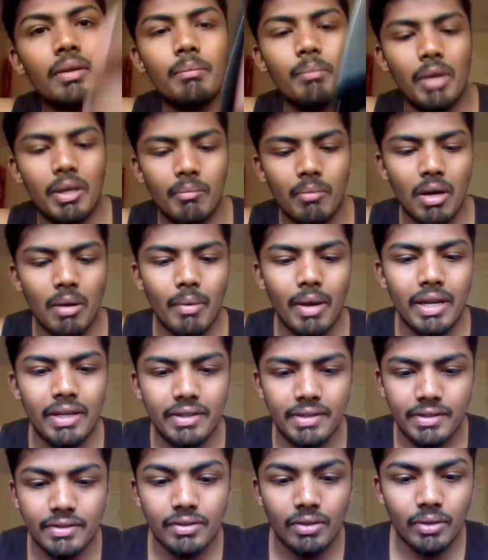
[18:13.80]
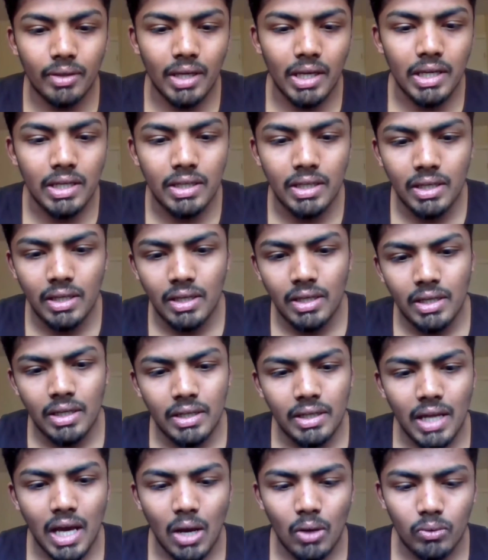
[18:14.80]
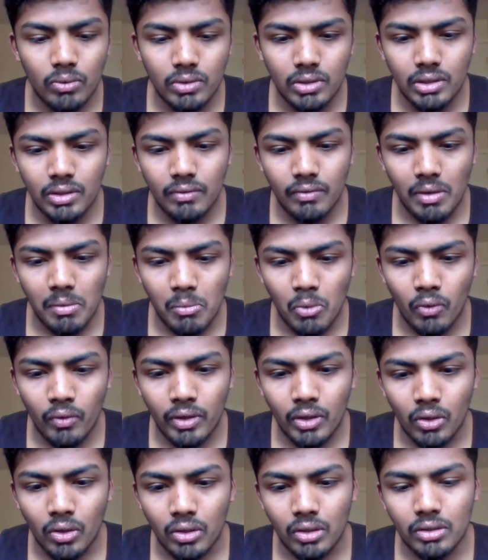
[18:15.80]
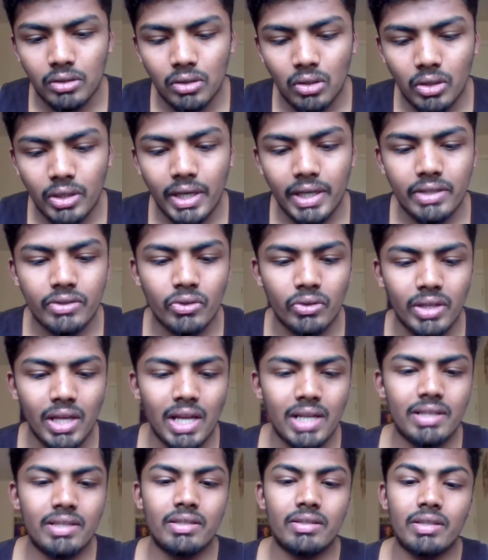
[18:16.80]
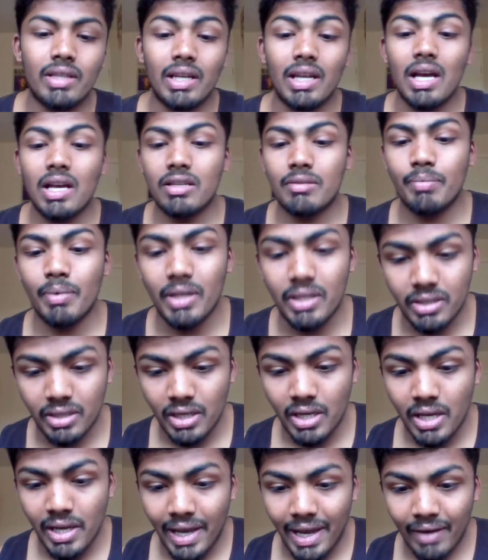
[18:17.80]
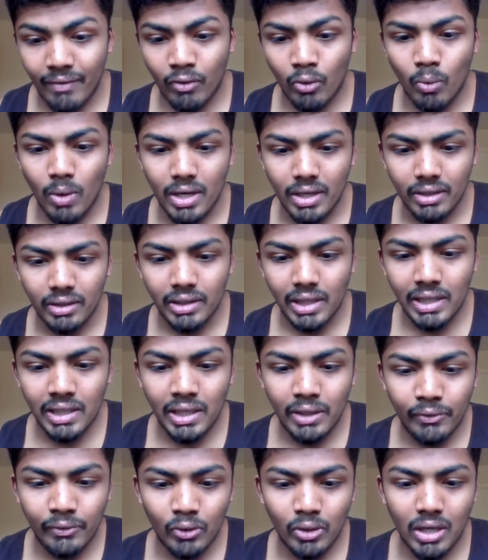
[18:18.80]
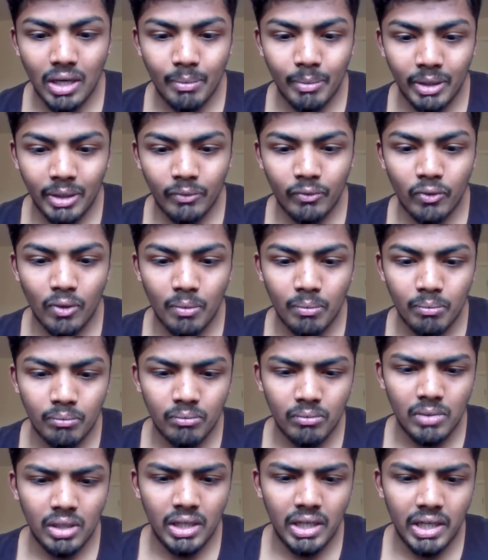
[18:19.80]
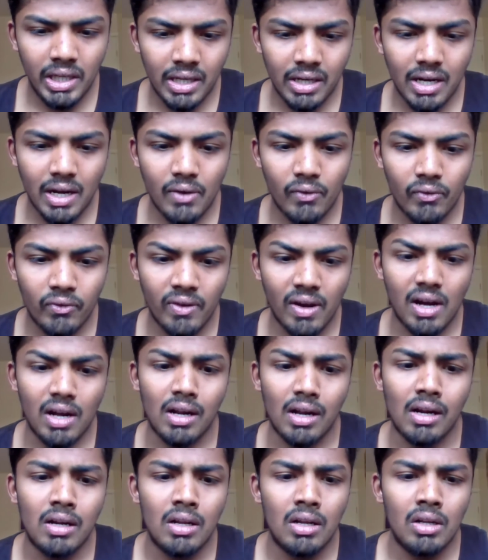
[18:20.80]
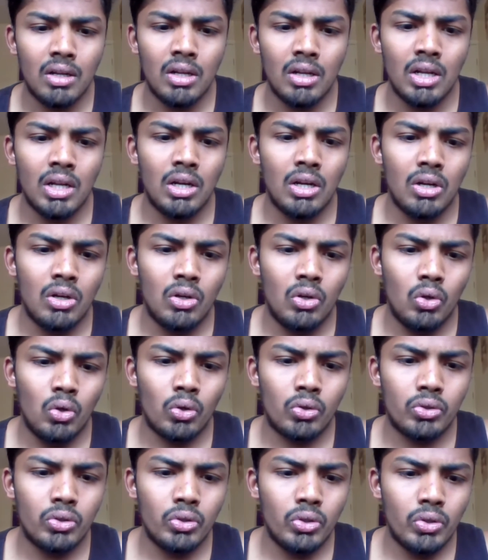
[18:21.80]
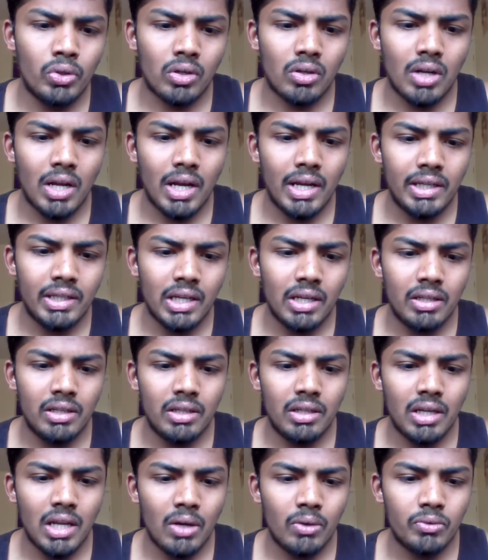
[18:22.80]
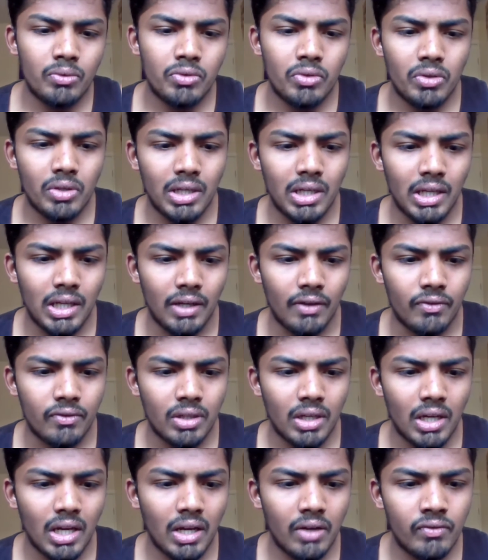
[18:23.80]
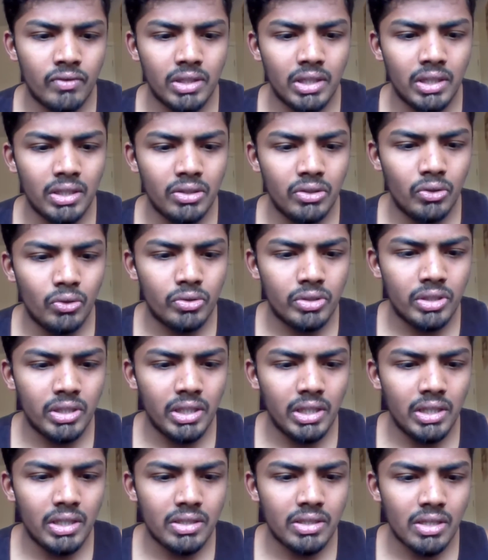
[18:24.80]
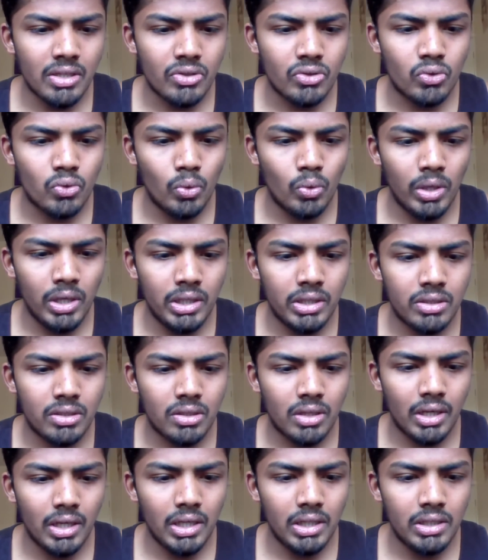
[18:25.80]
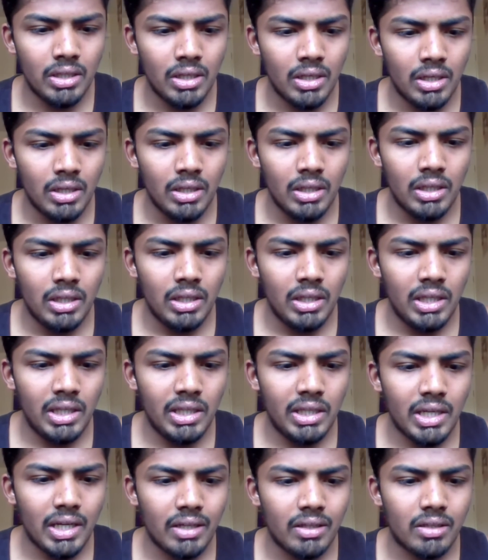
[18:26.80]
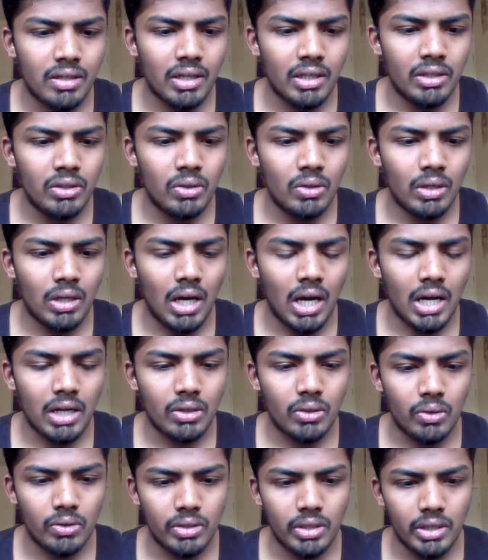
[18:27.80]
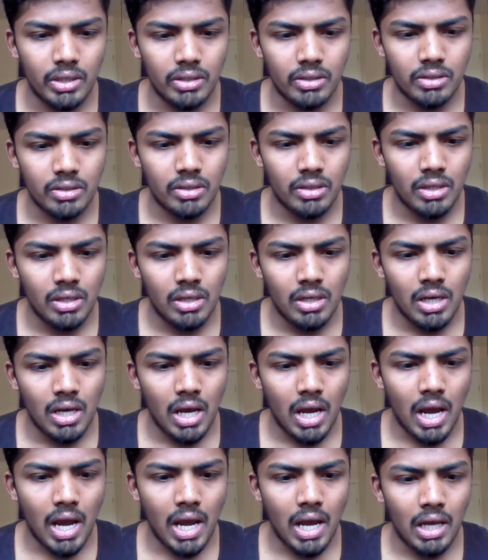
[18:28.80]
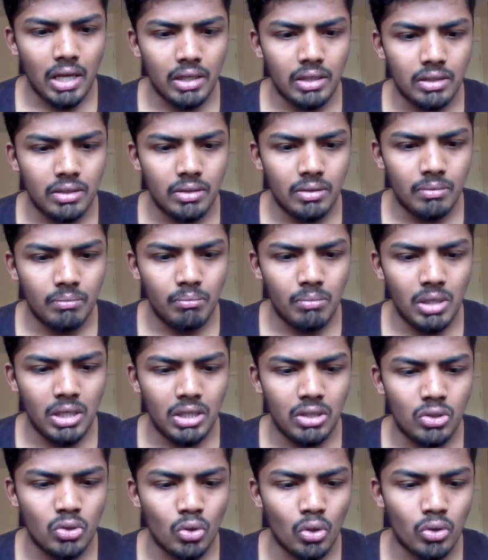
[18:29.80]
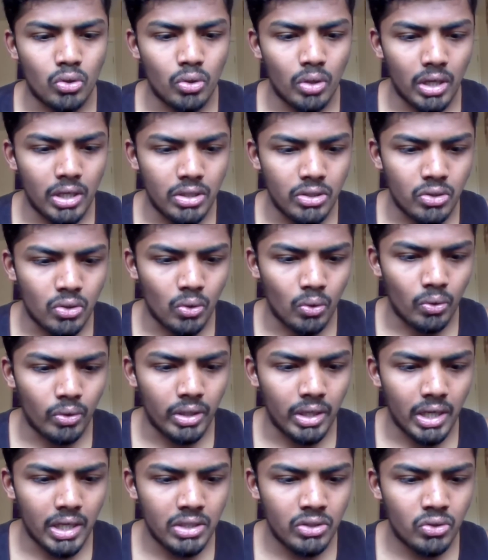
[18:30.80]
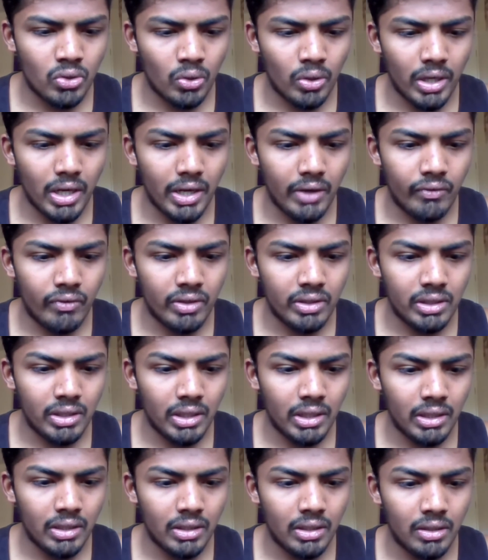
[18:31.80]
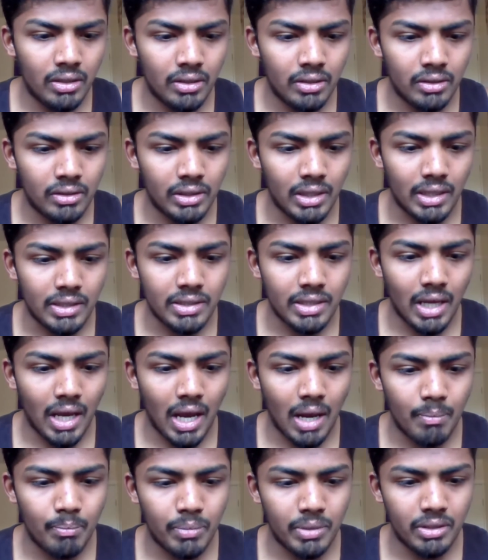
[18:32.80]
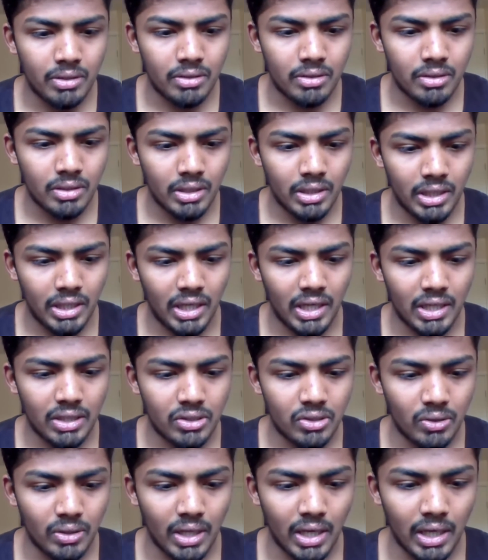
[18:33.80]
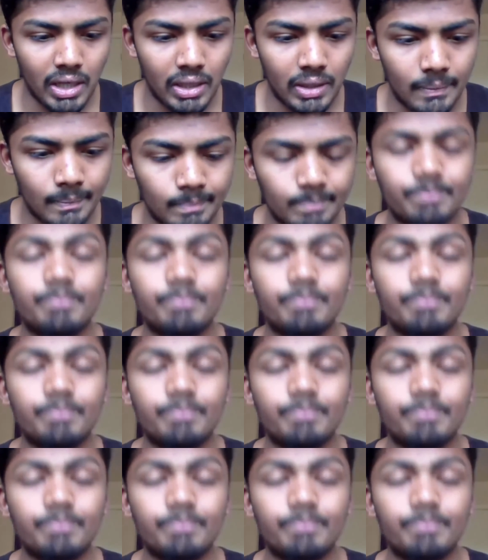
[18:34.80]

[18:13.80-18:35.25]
Big Mom enters. Okay, now we're moving on. Okay, so that is the last page. Everyone, thank you for coming from near and far. Look to your right and now to your left. Everything you see is a sweet treat. Eat and drink your heart contents. And be sure to enjoy. Enjoy everything that's happened here today.